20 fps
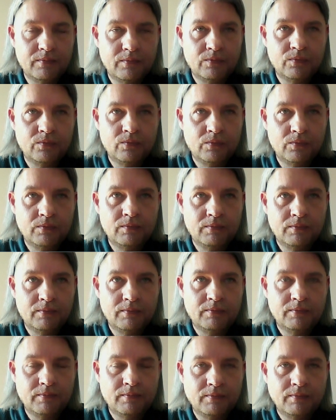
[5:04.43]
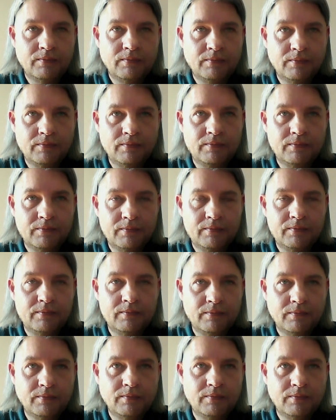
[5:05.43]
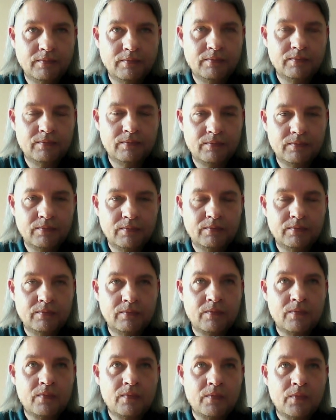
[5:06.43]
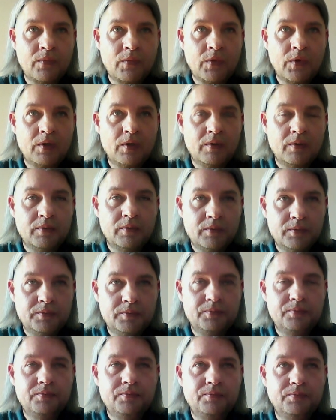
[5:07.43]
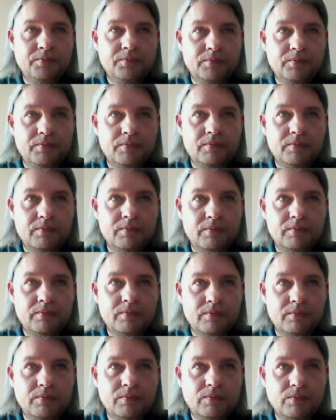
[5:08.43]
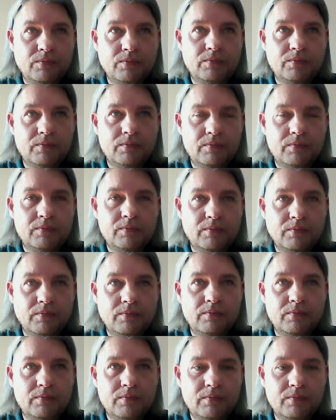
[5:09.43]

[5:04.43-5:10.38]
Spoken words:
This person isn't speaking.